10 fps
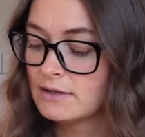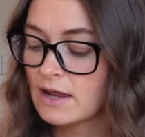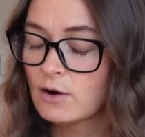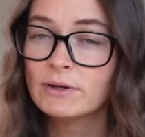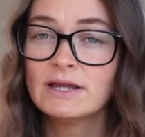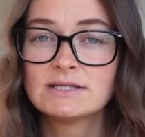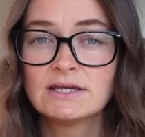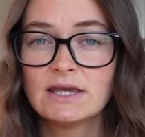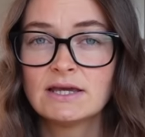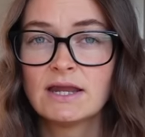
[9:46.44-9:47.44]
now we need to
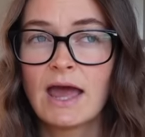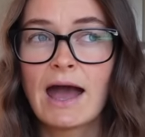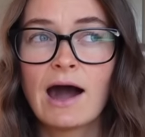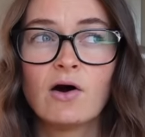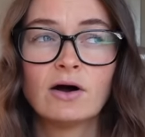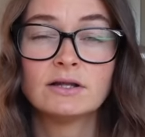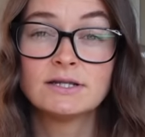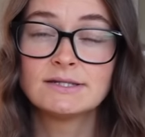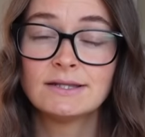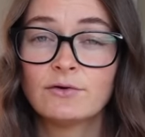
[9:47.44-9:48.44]
get our
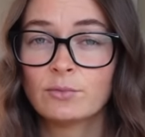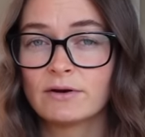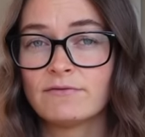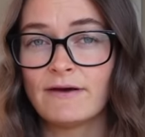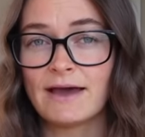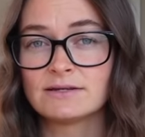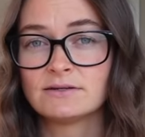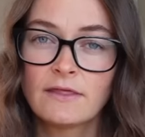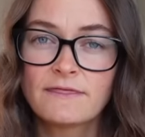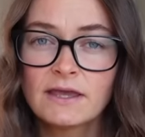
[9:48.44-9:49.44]
little bit of fat.
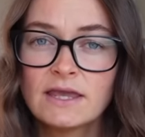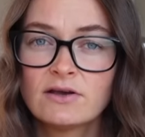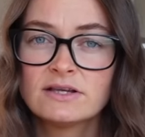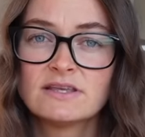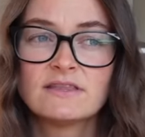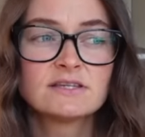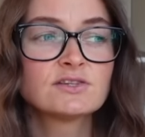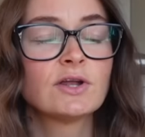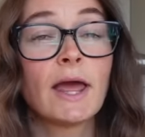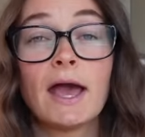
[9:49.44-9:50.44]
The thing here is that this
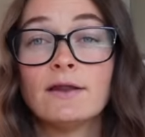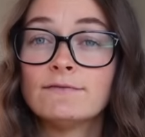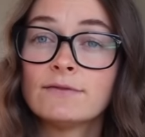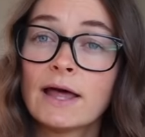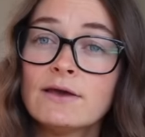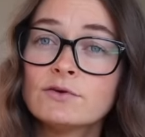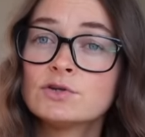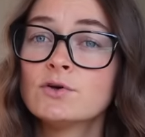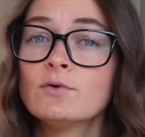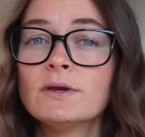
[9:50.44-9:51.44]
is going to add flavor
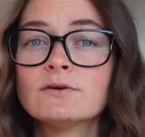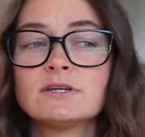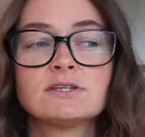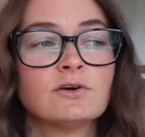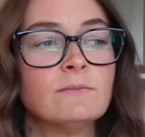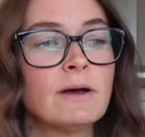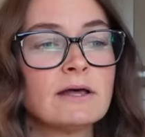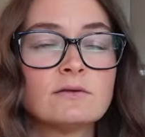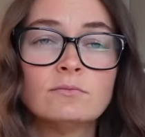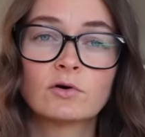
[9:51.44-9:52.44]
to your meals, it's going to
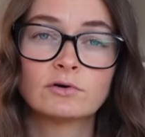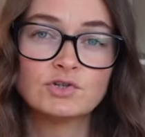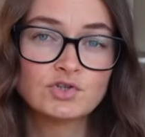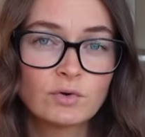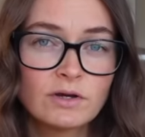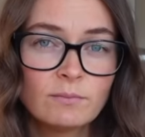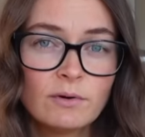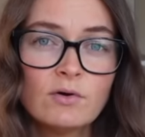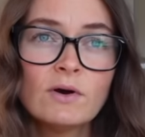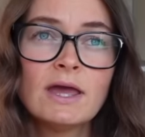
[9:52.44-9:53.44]
make them more
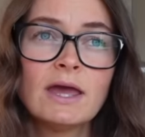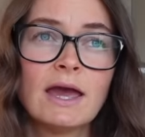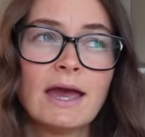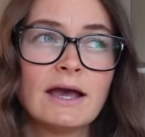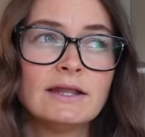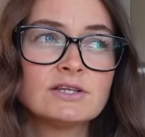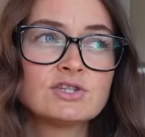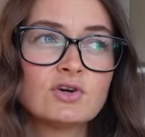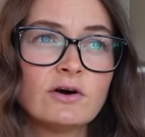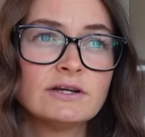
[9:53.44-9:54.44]
enjoyable, and
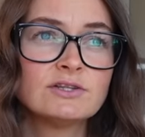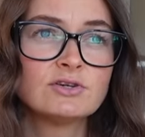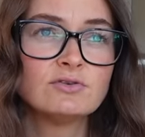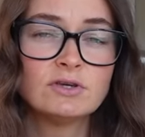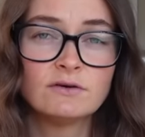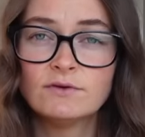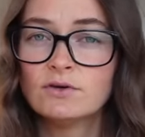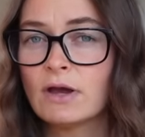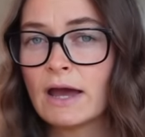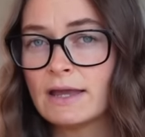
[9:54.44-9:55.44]
it's going to give
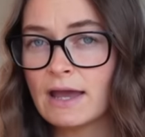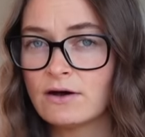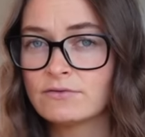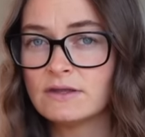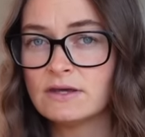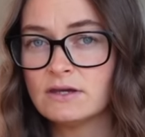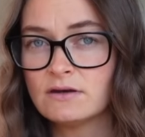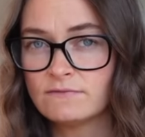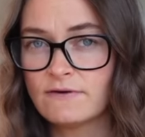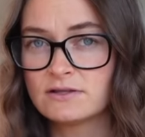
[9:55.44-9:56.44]
you a healthy
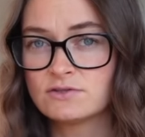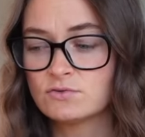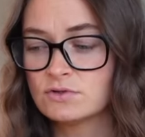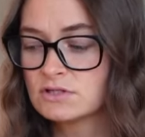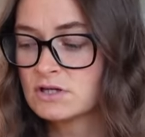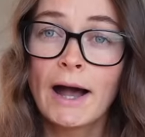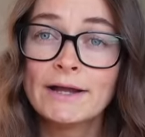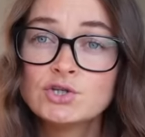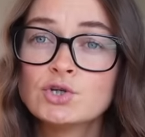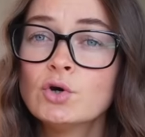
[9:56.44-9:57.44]
fat source.
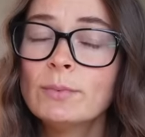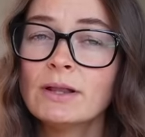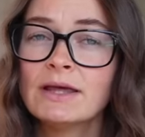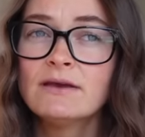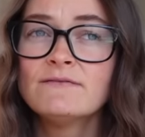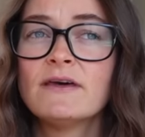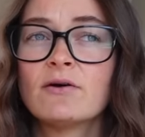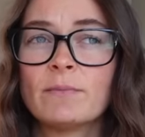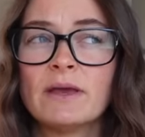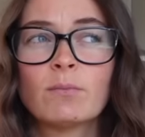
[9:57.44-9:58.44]
I do believe
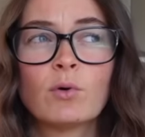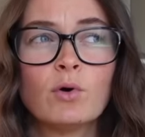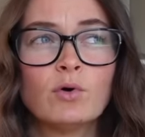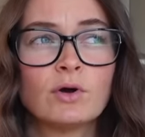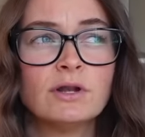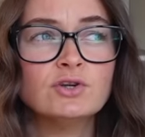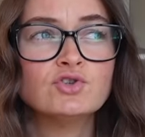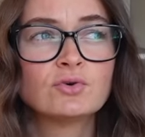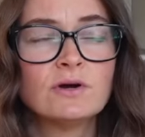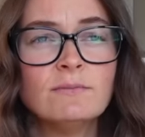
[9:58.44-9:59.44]
there are people who can
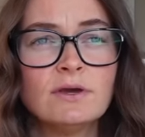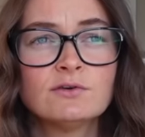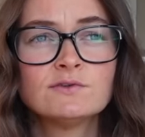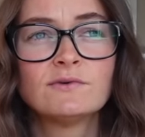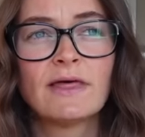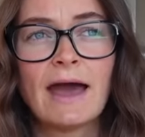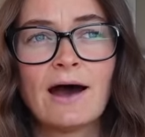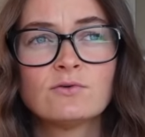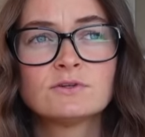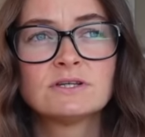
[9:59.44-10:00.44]
enjoy meals
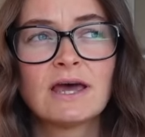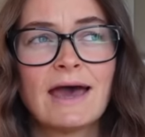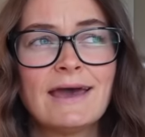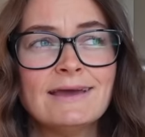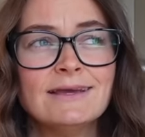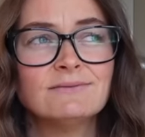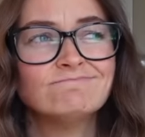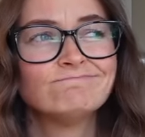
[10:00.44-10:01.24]
without a